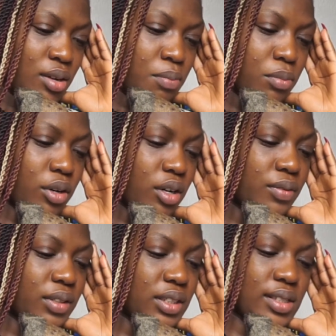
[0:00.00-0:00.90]
more
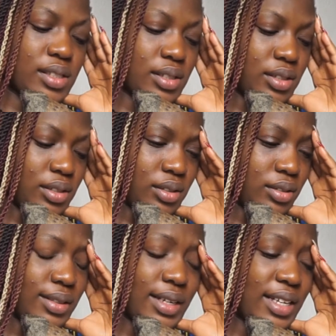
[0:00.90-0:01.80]
of this
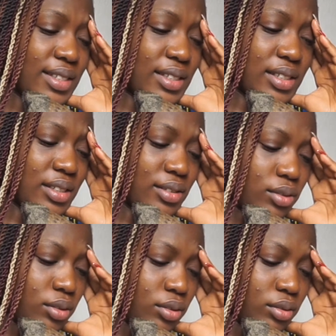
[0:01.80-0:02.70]
lesson
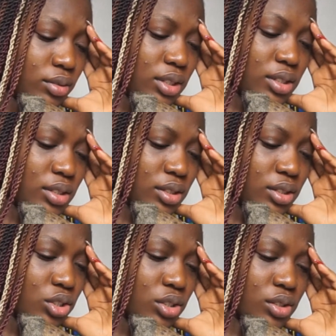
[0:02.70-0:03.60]
is
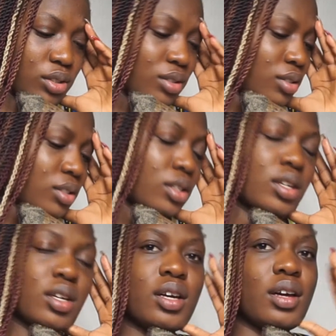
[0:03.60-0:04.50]
just
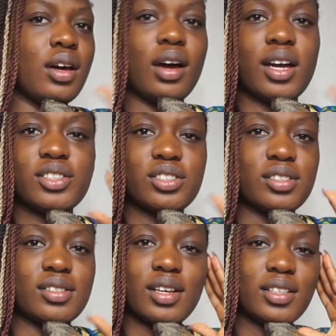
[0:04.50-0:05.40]
I
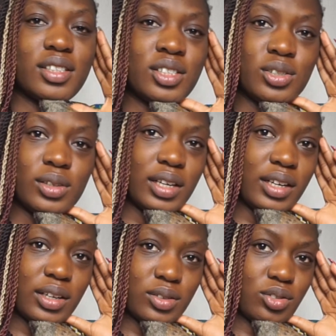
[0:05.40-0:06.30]
need to learn
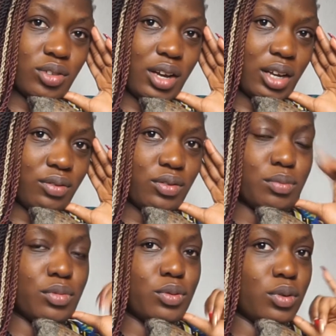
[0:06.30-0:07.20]
how to drive,
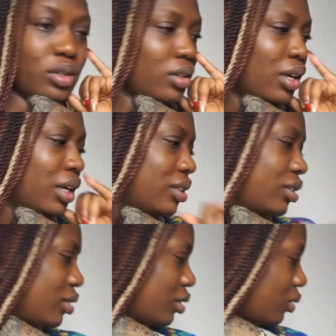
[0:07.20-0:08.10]
number one.
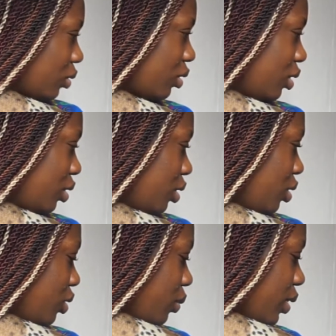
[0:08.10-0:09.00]
And
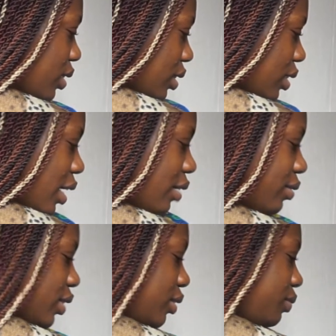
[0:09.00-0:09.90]
where's the
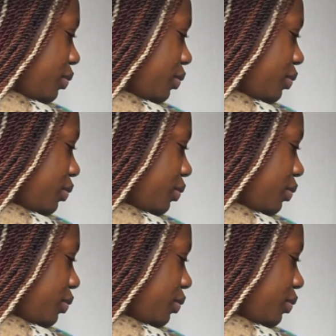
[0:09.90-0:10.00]
diary?